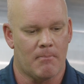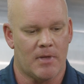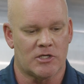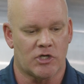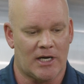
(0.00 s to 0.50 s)

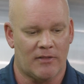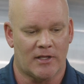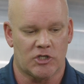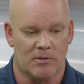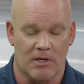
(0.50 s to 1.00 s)
Is there anything
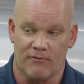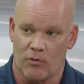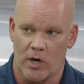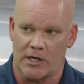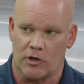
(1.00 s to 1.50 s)
that should be
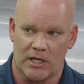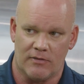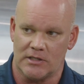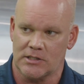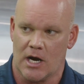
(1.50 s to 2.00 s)
avoided, or any of
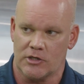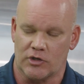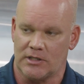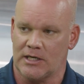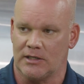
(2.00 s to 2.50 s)
these
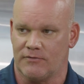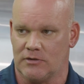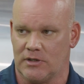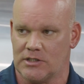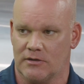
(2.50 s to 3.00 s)
contraindicative
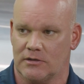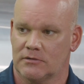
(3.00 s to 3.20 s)
to each other?